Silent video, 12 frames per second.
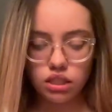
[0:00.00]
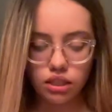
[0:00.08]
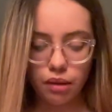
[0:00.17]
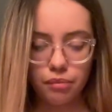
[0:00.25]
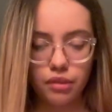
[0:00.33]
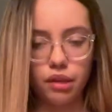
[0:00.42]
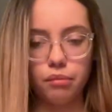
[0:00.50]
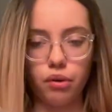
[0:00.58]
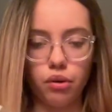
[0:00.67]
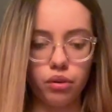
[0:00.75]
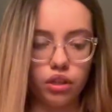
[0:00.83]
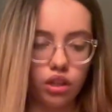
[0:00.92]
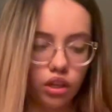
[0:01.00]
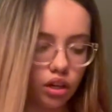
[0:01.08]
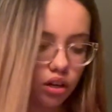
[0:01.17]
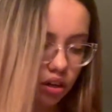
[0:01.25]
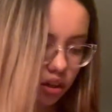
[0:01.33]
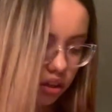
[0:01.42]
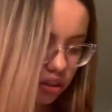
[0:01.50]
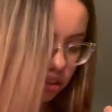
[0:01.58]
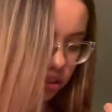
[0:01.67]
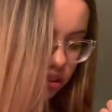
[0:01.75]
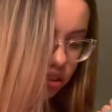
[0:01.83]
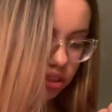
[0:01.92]
something broken there.
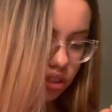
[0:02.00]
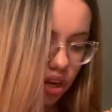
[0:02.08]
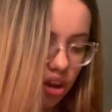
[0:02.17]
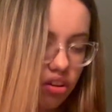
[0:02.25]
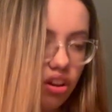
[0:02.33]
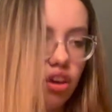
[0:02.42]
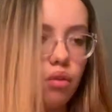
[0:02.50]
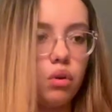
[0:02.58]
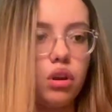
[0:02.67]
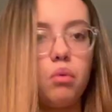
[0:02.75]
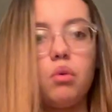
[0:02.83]
Don't know what